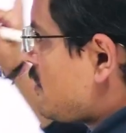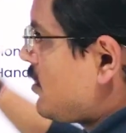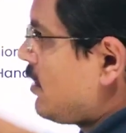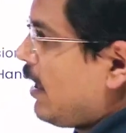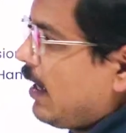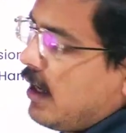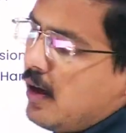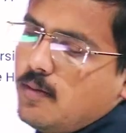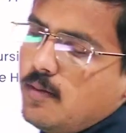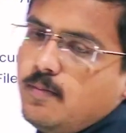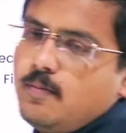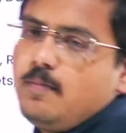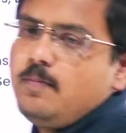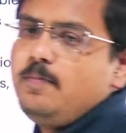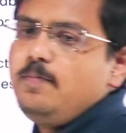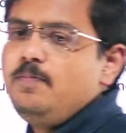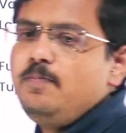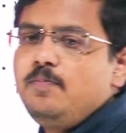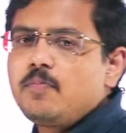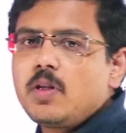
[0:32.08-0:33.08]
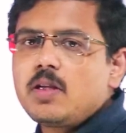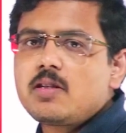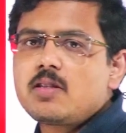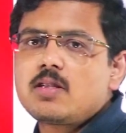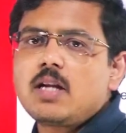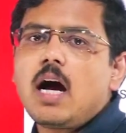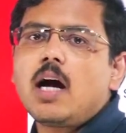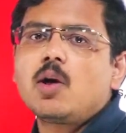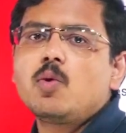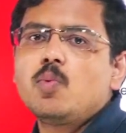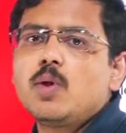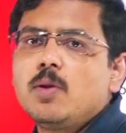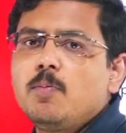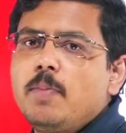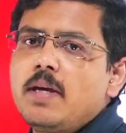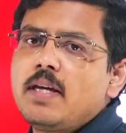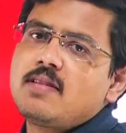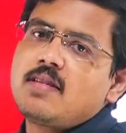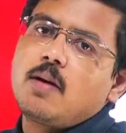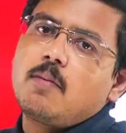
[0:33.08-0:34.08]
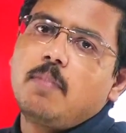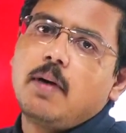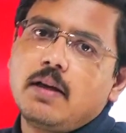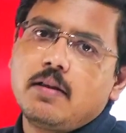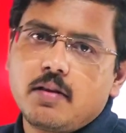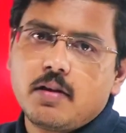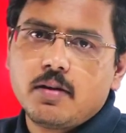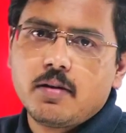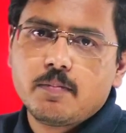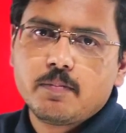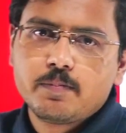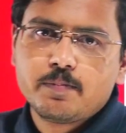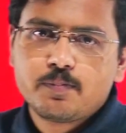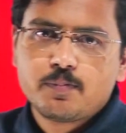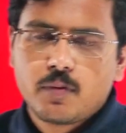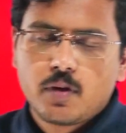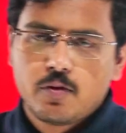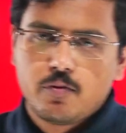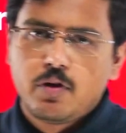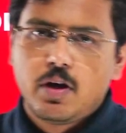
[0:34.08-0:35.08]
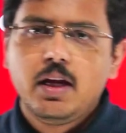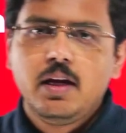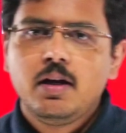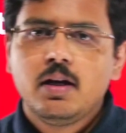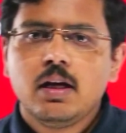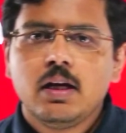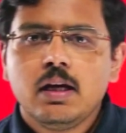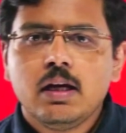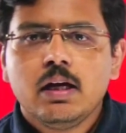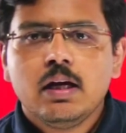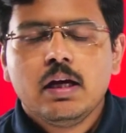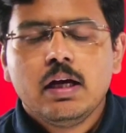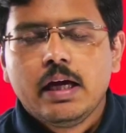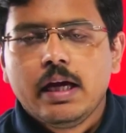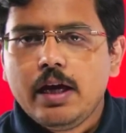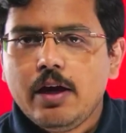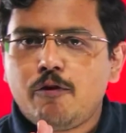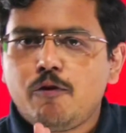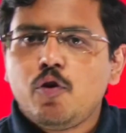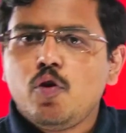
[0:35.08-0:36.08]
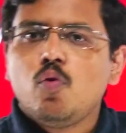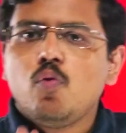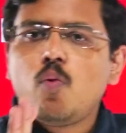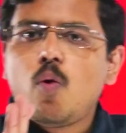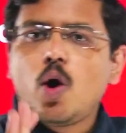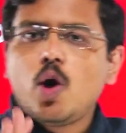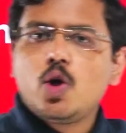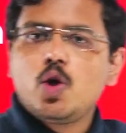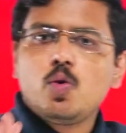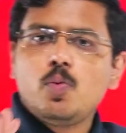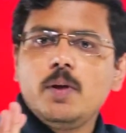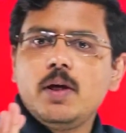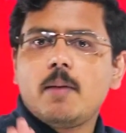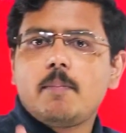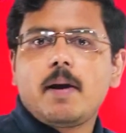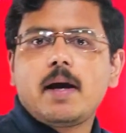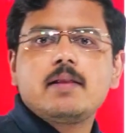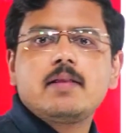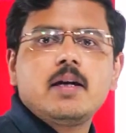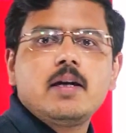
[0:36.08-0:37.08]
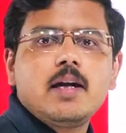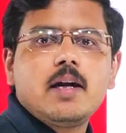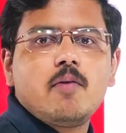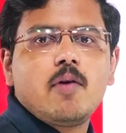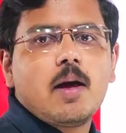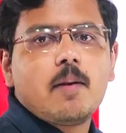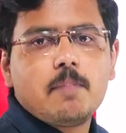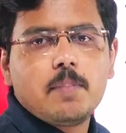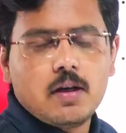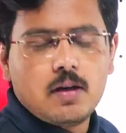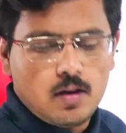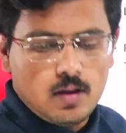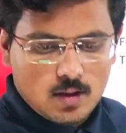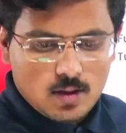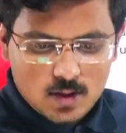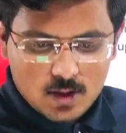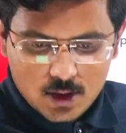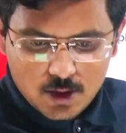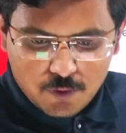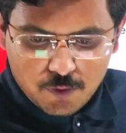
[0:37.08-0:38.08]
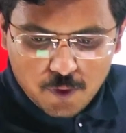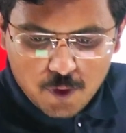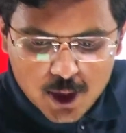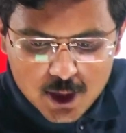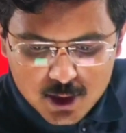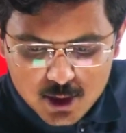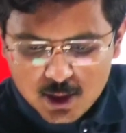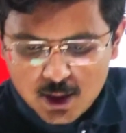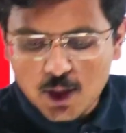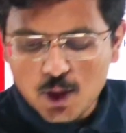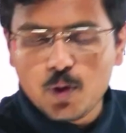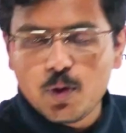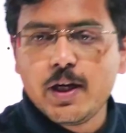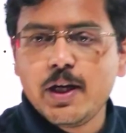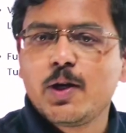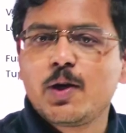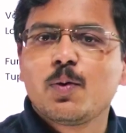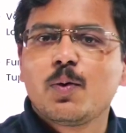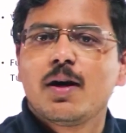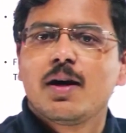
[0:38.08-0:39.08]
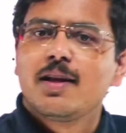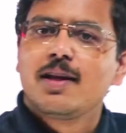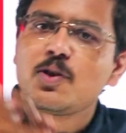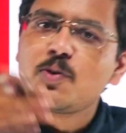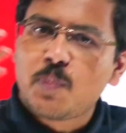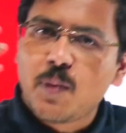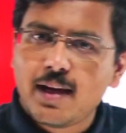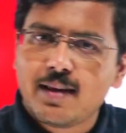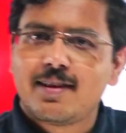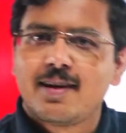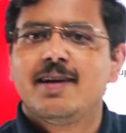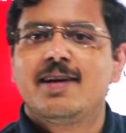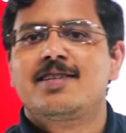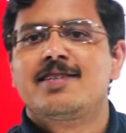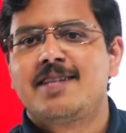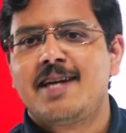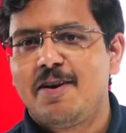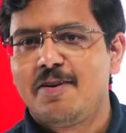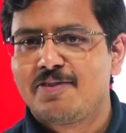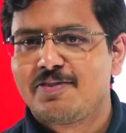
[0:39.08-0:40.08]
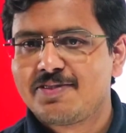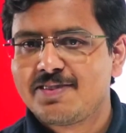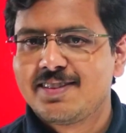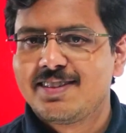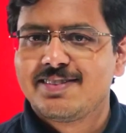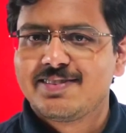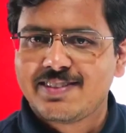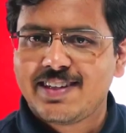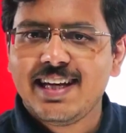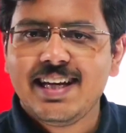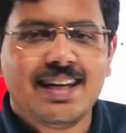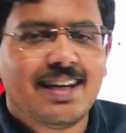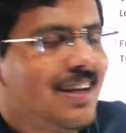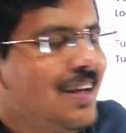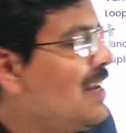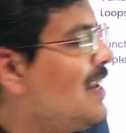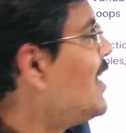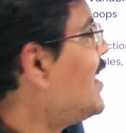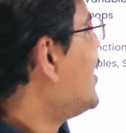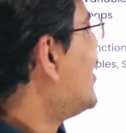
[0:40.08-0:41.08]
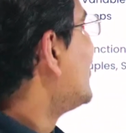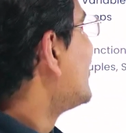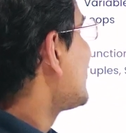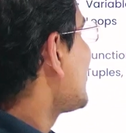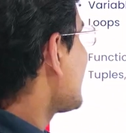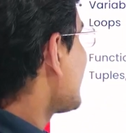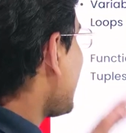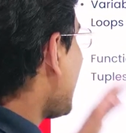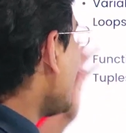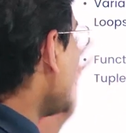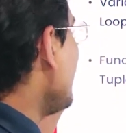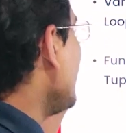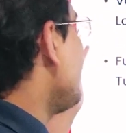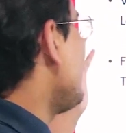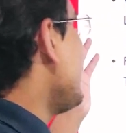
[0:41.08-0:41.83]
thing, start with basic Python, fine. If you want to be a Python developer, the first thing you need to learn is Python itself, fine. So start with